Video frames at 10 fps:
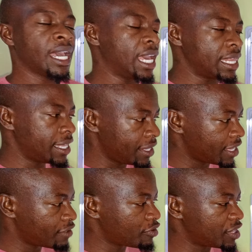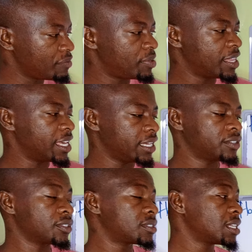And then therefore they pay the
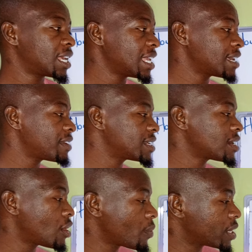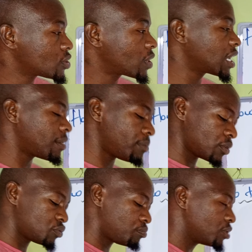interest. In Kenya right now, we are talking
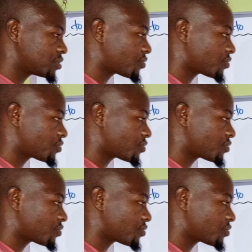about bonds.